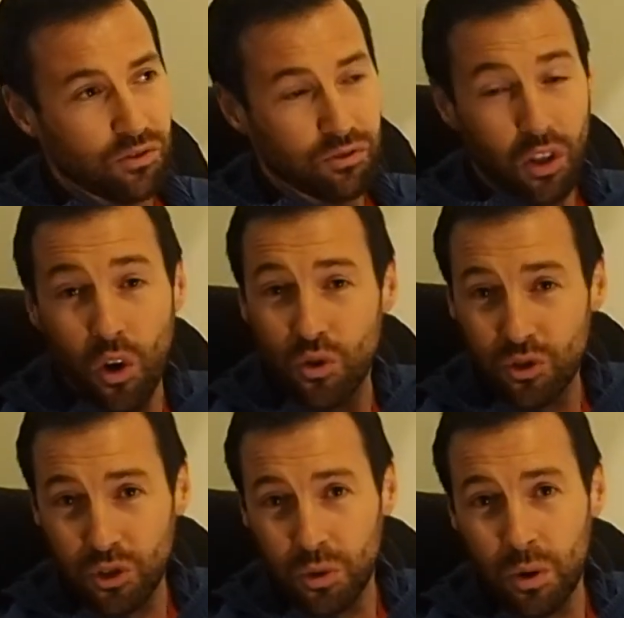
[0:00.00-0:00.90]

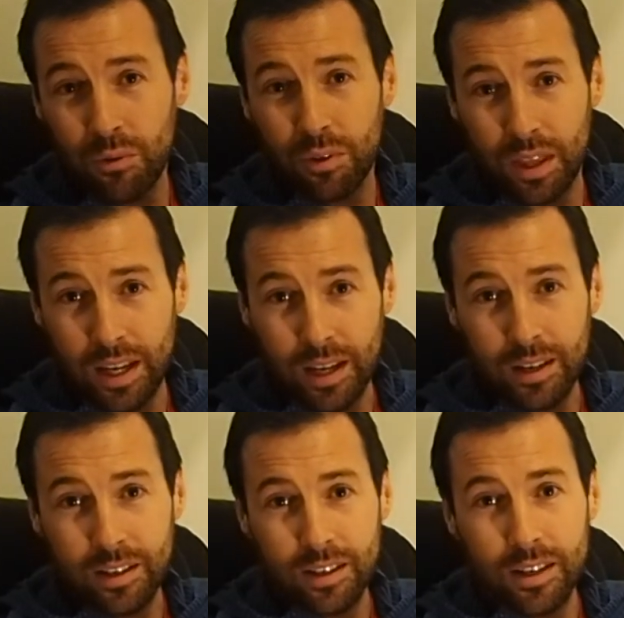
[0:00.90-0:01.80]
Those two over there
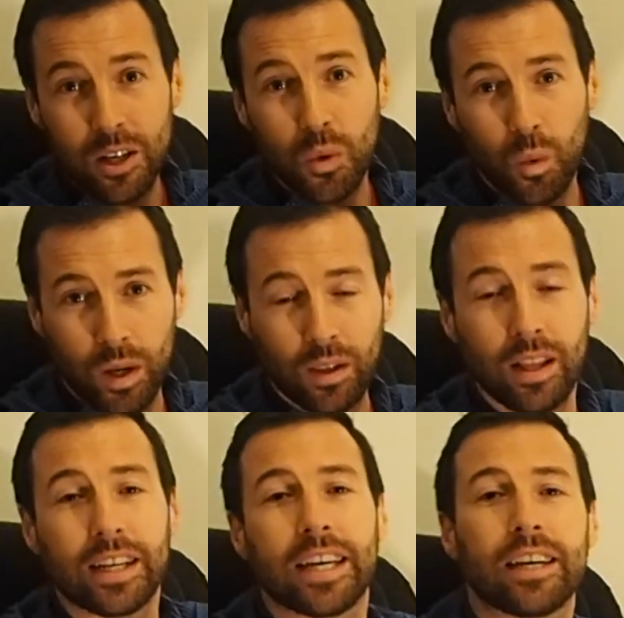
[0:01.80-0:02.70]
will
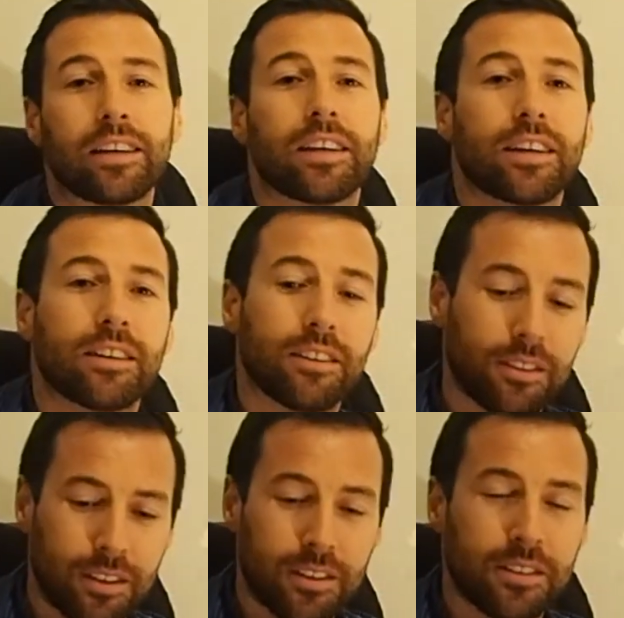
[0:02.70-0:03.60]
kick
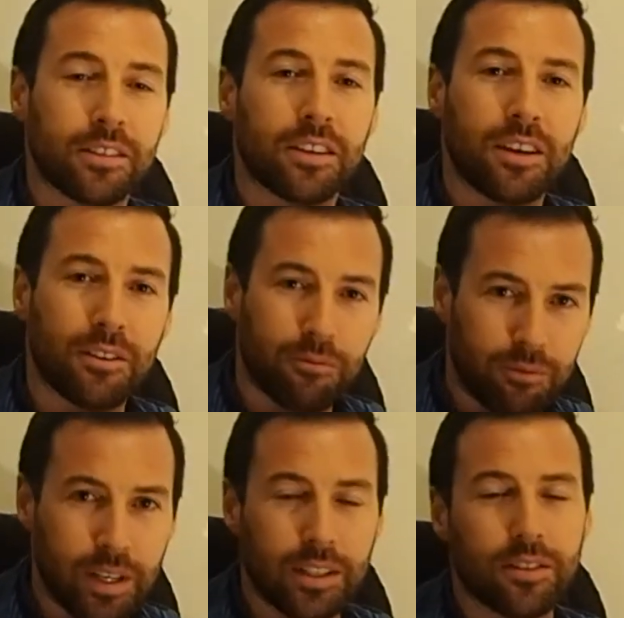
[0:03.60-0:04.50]
this
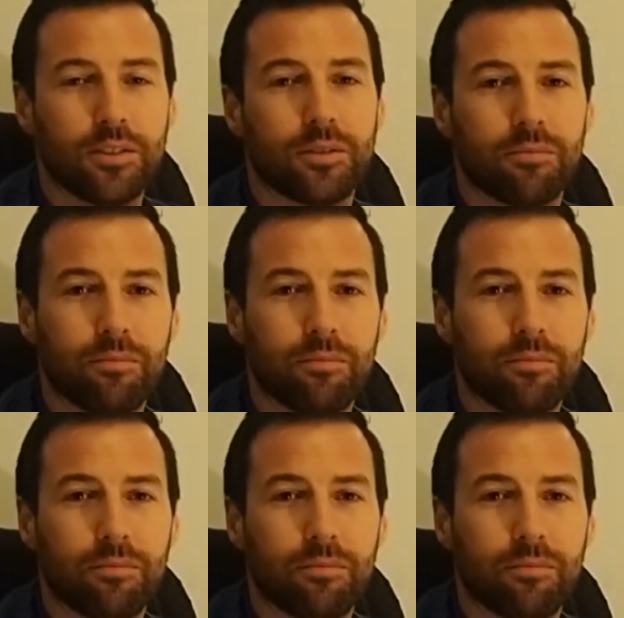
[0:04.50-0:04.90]
fence.